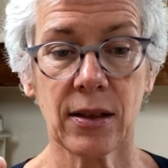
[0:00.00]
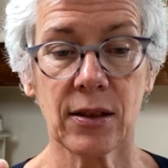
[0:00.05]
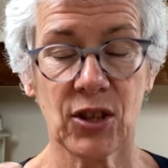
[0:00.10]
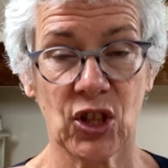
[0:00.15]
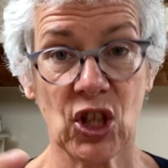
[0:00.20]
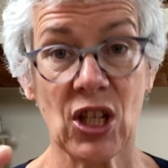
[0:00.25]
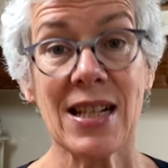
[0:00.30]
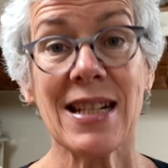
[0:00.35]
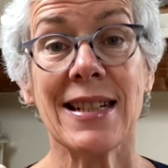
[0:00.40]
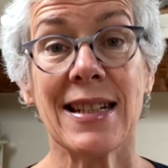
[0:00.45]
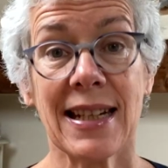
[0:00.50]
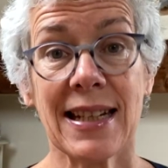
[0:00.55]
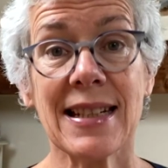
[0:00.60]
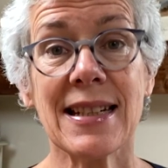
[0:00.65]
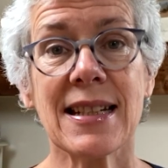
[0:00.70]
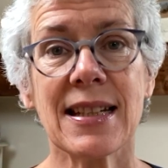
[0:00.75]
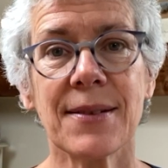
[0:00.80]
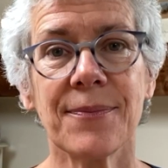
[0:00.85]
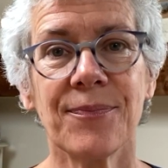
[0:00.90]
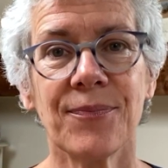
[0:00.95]
She
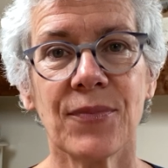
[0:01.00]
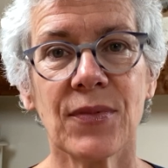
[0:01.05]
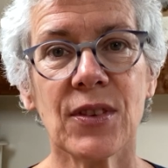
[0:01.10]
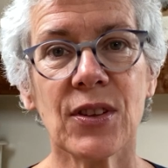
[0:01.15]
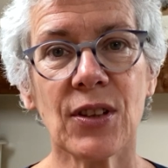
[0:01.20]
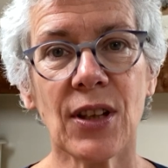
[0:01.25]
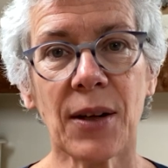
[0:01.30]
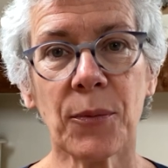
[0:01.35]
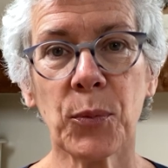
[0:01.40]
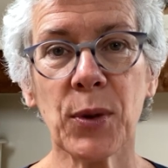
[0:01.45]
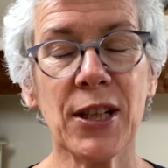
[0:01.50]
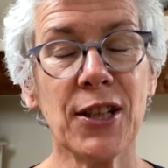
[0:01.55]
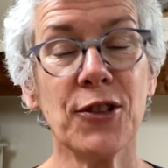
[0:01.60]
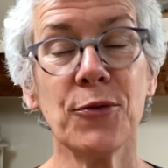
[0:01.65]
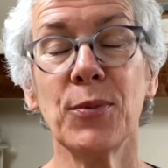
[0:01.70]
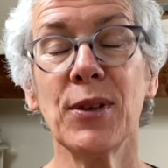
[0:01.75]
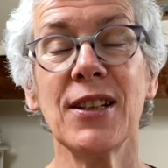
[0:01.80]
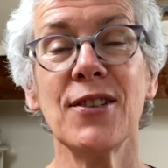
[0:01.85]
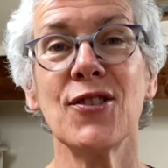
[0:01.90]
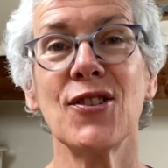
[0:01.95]
did, and we
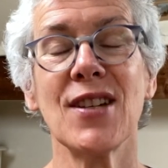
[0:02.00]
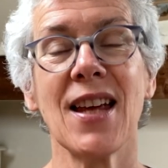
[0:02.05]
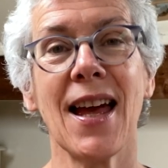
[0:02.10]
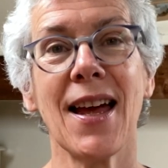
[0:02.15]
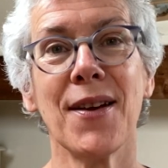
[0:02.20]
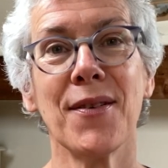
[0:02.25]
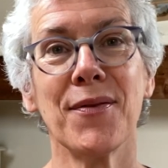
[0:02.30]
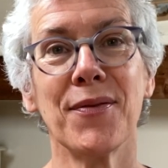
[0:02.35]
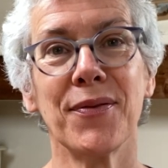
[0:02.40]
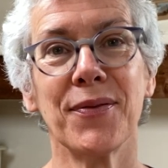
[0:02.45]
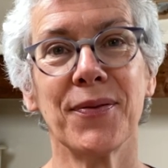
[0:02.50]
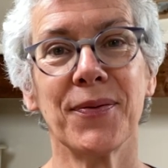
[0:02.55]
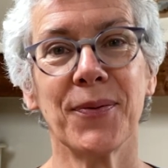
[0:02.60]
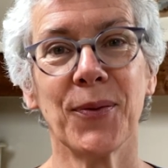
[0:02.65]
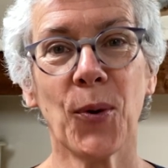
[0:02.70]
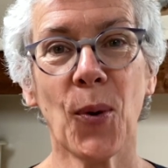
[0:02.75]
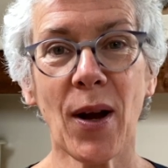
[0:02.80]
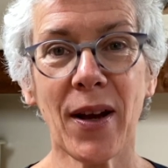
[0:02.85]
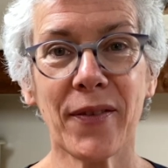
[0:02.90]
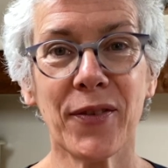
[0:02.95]
used to have
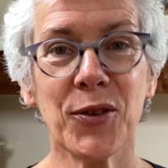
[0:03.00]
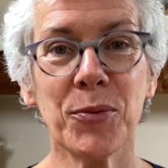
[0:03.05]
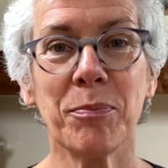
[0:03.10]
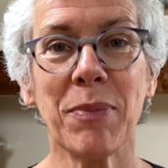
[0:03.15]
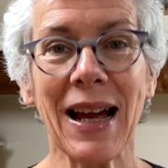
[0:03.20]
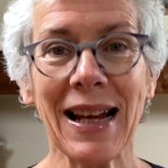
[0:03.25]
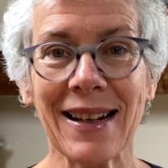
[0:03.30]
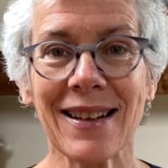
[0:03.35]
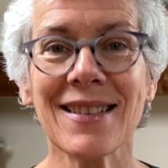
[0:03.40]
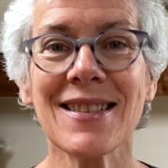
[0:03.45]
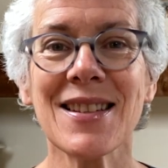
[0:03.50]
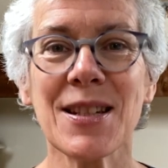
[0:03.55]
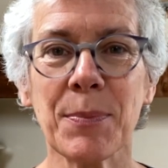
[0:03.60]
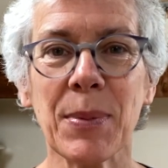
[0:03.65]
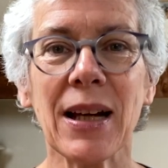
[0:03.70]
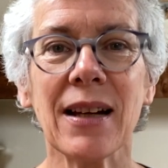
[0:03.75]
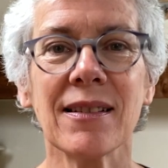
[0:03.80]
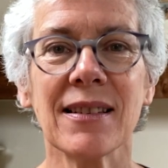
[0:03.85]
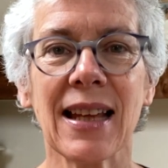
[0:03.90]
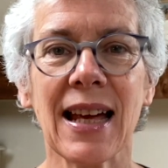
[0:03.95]
quite a few battles
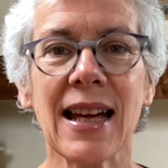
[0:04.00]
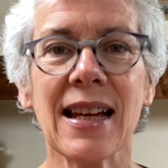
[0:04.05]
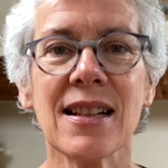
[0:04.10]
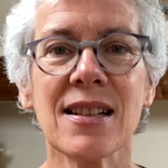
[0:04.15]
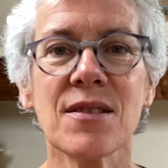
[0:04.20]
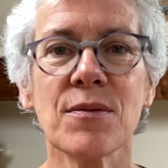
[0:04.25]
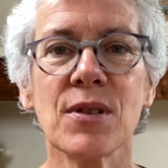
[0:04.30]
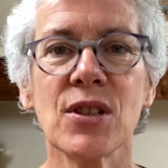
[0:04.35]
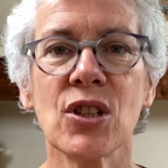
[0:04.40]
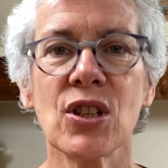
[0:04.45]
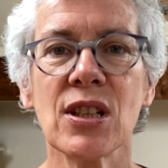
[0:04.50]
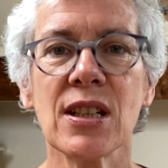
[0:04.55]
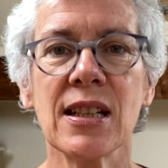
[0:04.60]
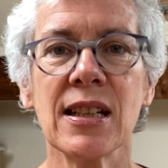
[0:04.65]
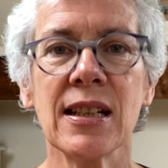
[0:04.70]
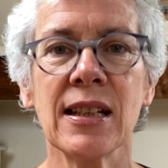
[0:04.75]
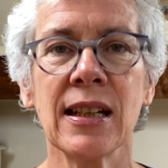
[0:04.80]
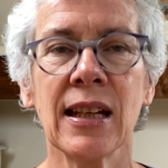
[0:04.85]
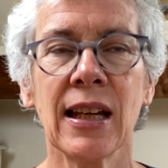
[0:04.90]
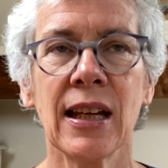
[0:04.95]
about that when
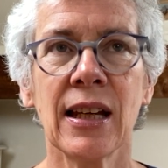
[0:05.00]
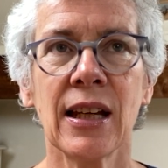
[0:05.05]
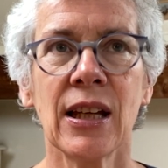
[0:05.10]
she